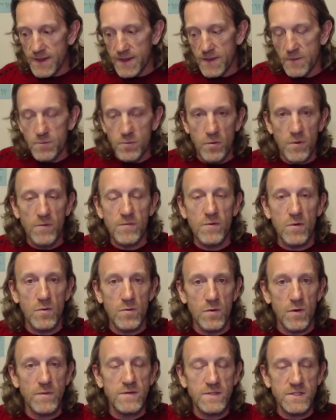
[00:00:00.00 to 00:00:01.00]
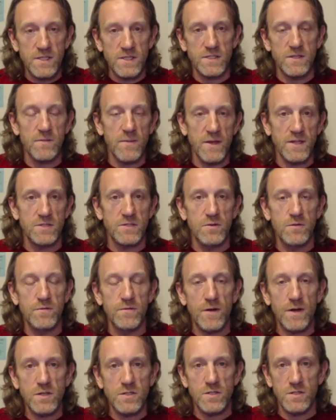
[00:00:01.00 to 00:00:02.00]
the peripheral nervous system has two
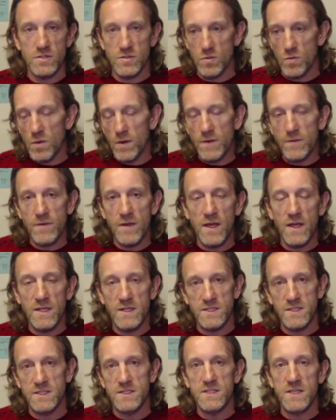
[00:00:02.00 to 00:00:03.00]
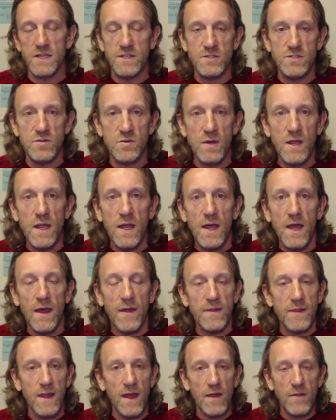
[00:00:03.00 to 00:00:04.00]
functions. One of it is sensory
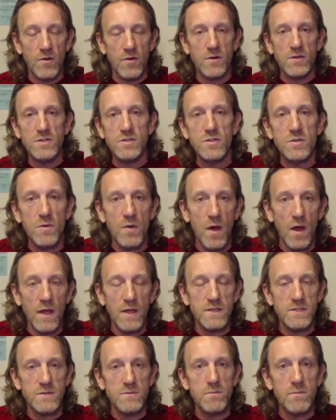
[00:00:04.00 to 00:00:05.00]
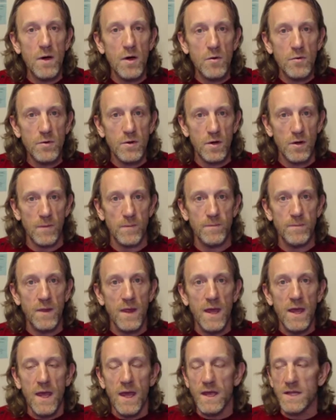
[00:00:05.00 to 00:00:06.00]
and the other is motor.
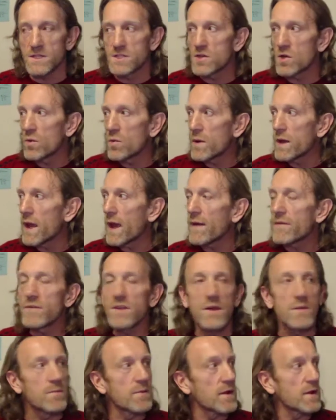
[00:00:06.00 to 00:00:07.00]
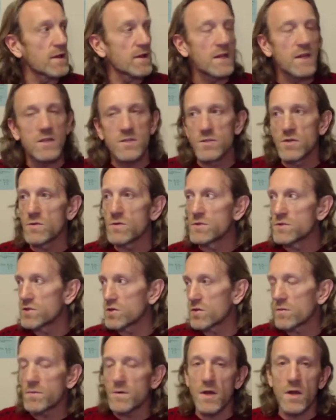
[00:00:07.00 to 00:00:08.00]
And so we have the ability to
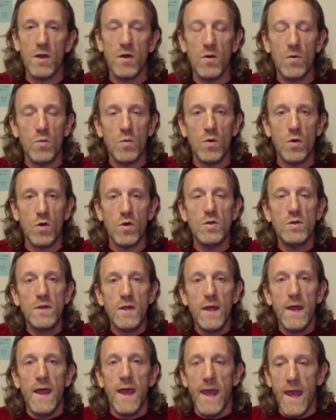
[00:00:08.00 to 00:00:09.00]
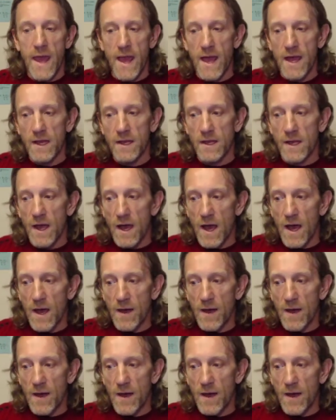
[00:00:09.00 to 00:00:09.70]
interpret our world, and